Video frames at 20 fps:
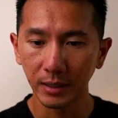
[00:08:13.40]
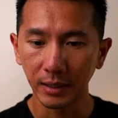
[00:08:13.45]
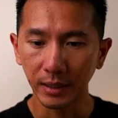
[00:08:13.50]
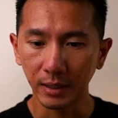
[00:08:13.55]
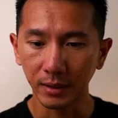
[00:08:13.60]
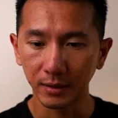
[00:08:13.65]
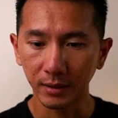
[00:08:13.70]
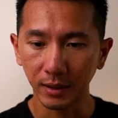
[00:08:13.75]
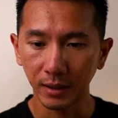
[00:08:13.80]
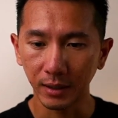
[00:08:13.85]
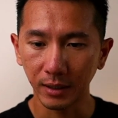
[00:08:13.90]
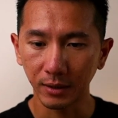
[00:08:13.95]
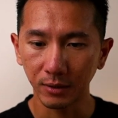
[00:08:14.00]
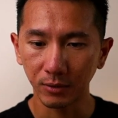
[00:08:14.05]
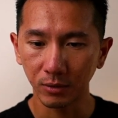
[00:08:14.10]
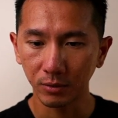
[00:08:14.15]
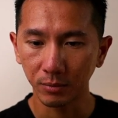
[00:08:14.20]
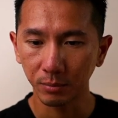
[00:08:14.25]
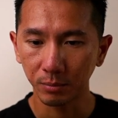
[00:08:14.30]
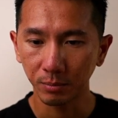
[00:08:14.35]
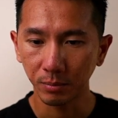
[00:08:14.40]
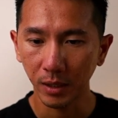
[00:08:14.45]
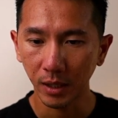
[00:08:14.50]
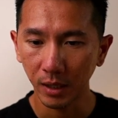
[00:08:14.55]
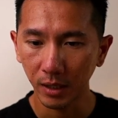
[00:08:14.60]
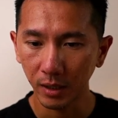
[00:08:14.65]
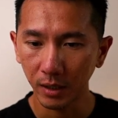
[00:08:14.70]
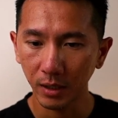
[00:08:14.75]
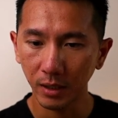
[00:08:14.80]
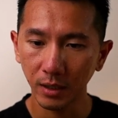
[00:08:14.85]
and then
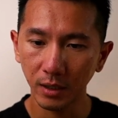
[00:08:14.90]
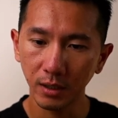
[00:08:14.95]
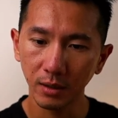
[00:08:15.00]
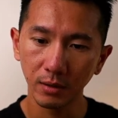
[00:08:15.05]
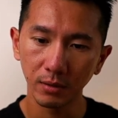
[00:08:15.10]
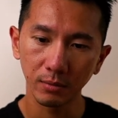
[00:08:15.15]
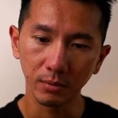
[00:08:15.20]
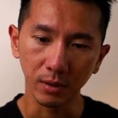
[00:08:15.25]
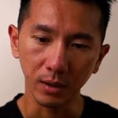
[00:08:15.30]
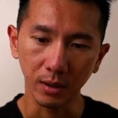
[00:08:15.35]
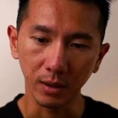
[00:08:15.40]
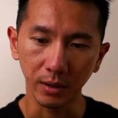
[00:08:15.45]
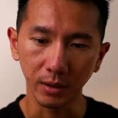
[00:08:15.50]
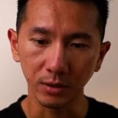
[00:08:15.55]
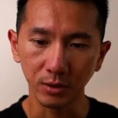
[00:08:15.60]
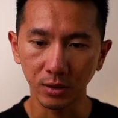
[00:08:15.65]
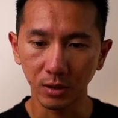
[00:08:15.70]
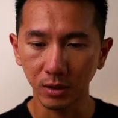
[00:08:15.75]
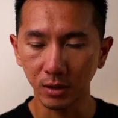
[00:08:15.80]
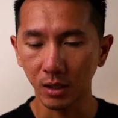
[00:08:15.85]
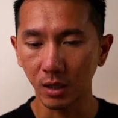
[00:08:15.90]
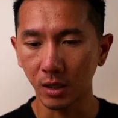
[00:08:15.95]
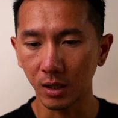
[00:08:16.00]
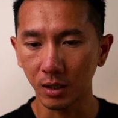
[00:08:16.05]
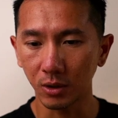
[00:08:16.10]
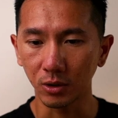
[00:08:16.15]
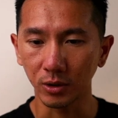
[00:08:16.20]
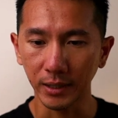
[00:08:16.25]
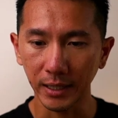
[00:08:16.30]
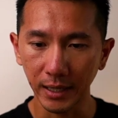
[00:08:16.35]
pay, uh, insert
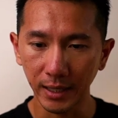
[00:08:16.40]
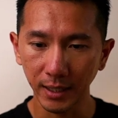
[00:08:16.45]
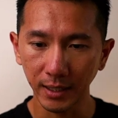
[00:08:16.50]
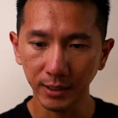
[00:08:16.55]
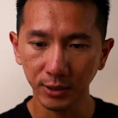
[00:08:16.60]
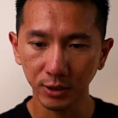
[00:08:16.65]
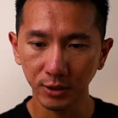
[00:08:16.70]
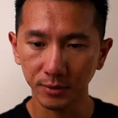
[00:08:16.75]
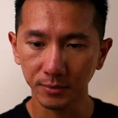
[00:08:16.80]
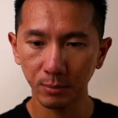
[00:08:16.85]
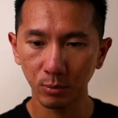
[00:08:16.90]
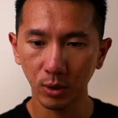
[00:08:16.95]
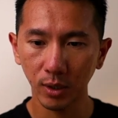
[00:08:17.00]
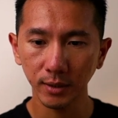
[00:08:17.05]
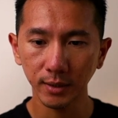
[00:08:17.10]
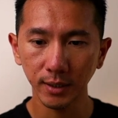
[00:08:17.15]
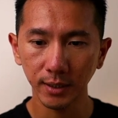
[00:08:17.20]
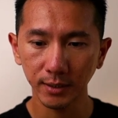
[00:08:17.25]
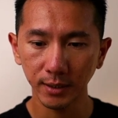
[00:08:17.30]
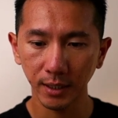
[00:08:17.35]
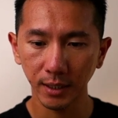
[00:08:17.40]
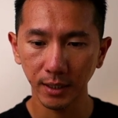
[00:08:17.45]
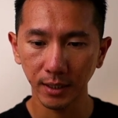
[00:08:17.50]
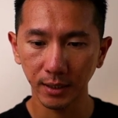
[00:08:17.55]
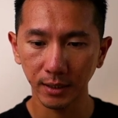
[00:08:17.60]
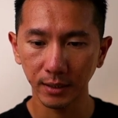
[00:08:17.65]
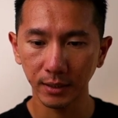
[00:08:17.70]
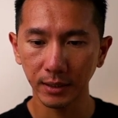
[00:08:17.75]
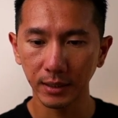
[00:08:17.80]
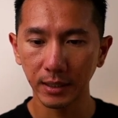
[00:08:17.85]
card or cash,
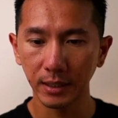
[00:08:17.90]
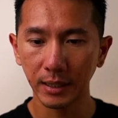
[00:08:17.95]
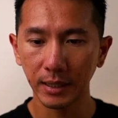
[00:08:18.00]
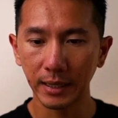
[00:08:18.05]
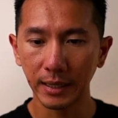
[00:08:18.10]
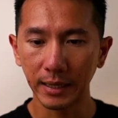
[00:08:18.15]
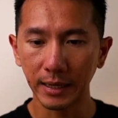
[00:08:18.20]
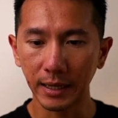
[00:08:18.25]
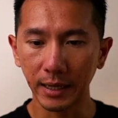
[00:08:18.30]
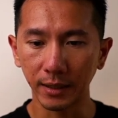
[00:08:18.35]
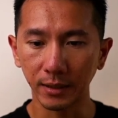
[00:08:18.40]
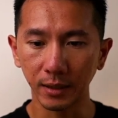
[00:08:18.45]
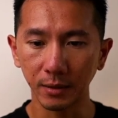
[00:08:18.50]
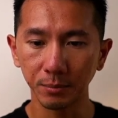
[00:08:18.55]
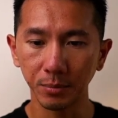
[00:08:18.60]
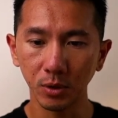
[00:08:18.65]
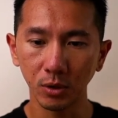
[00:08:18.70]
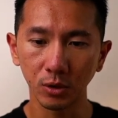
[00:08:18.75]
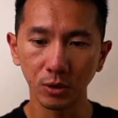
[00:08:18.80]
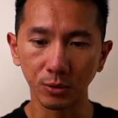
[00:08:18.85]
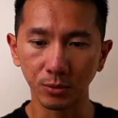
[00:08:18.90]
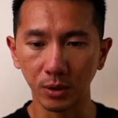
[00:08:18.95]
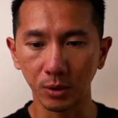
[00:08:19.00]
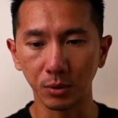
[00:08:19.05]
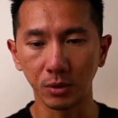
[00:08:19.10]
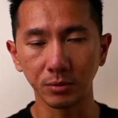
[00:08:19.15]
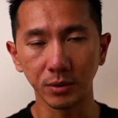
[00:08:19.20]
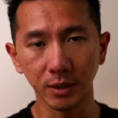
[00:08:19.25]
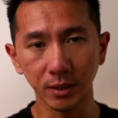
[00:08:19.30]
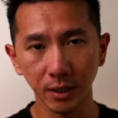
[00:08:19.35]
processing, and then boom, you
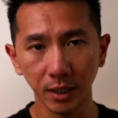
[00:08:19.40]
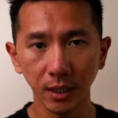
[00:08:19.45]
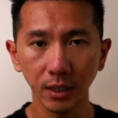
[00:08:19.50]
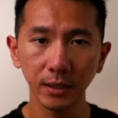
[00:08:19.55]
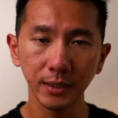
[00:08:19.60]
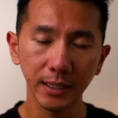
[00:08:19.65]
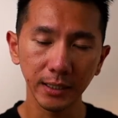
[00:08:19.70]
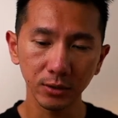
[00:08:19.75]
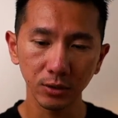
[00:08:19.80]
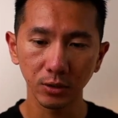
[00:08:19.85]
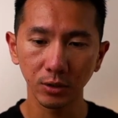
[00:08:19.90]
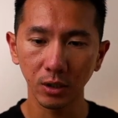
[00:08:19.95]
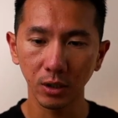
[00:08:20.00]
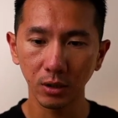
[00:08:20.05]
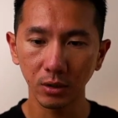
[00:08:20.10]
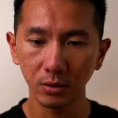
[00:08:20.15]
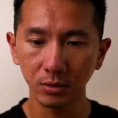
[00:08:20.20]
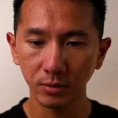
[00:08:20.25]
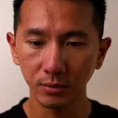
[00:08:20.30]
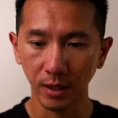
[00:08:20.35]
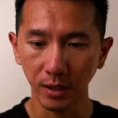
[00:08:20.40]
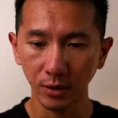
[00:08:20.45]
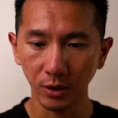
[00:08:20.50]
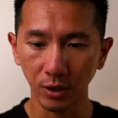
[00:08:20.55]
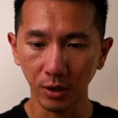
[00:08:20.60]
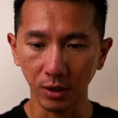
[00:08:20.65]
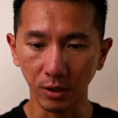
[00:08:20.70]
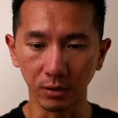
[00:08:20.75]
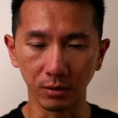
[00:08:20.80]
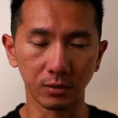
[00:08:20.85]
want receipt, yes, no, thank
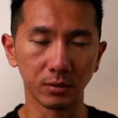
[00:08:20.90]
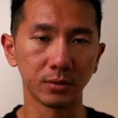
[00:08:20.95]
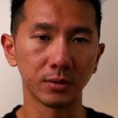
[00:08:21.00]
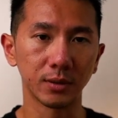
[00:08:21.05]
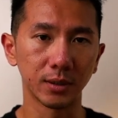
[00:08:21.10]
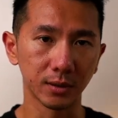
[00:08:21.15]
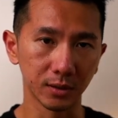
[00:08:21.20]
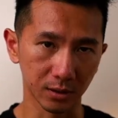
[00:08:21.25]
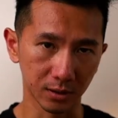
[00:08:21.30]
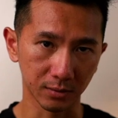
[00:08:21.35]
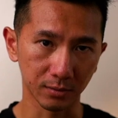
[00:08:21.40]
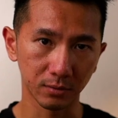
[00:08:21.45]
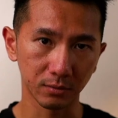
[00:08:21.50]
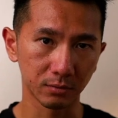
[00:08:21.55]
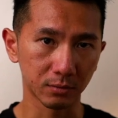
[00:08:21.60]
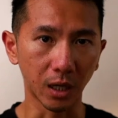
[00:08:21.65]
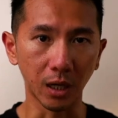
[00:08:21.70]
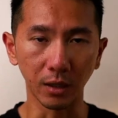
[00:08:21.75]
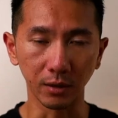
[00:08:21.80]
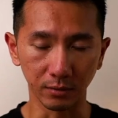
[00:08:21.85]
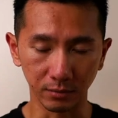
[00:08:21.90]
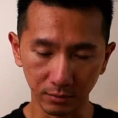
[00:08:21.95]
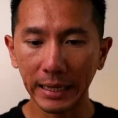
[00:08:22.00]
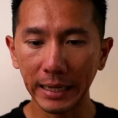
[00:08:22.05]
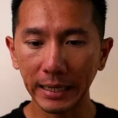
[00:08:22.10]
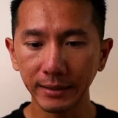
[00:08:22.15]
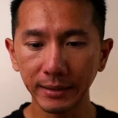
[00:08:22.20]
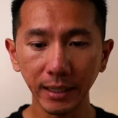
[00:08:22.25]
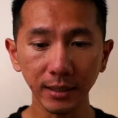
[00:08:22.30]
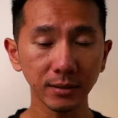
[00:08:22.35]
you, this is done.
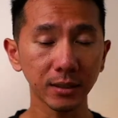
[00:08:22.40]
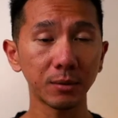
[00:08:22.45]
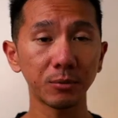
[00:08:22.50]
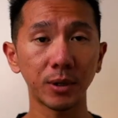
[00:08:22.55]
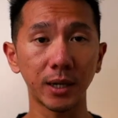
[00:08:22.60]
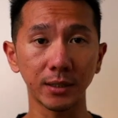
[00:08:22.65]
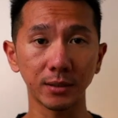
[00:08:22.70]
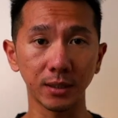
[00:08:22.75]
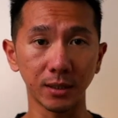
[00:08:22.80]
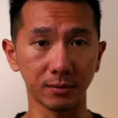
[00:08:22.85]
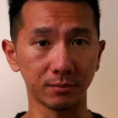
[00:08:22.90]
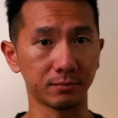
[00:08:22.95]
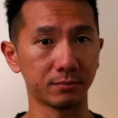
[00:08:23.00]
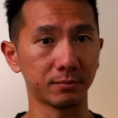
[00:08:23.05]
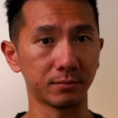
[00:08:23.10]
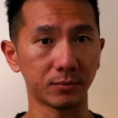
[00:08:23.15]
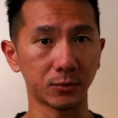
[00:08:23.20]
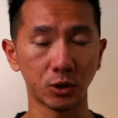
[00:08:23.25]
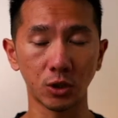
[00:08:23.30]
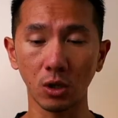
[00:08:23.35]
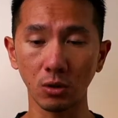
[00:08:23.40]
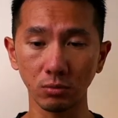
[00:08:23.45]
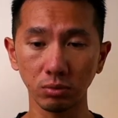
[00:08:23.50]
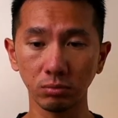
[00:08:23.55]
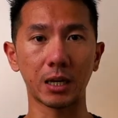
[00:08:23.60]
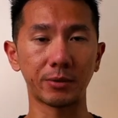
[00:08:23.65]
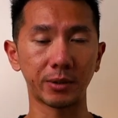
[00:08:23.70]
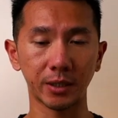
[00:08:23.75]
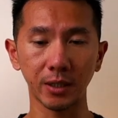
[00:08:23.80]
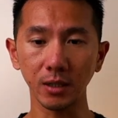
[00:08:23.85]
And that summarizes it, so
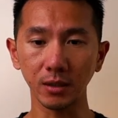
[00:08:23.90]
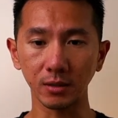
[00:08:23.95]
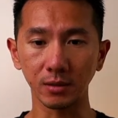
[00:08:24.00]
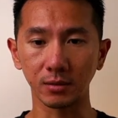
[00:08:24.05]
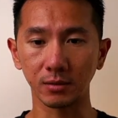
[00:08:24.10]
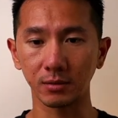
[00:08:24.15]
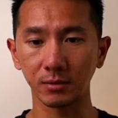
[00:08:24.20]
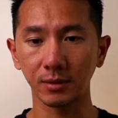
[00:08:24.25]
here we go.